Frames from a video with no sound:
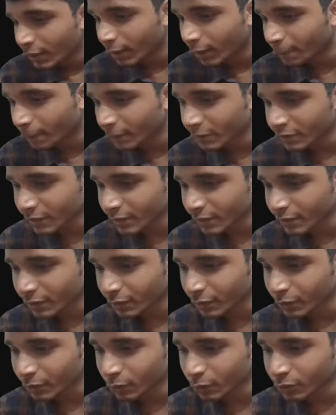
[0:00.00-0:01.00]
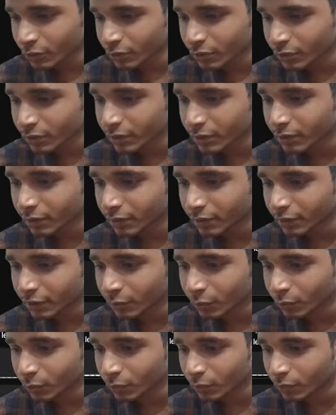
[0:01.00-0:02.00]
Appreciate you.
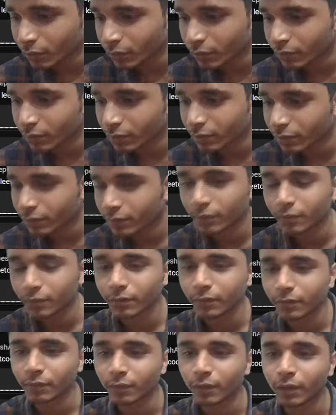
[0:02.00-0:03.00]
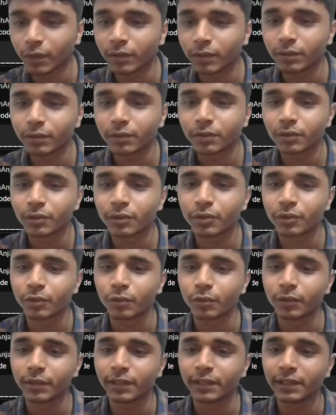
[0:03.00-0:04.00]
You what
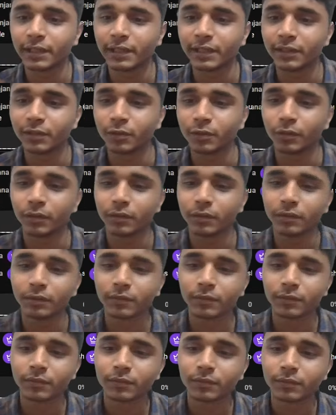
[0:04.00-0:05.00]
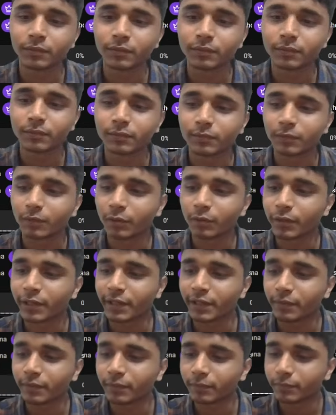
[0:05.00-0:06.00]
show daily lead code.
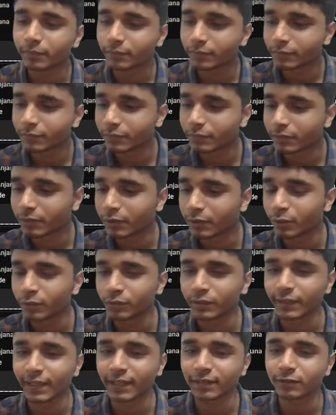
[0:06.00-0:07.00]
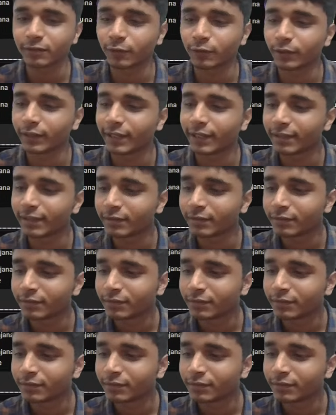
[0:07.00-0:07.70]
Okay. Oh, thanks for that.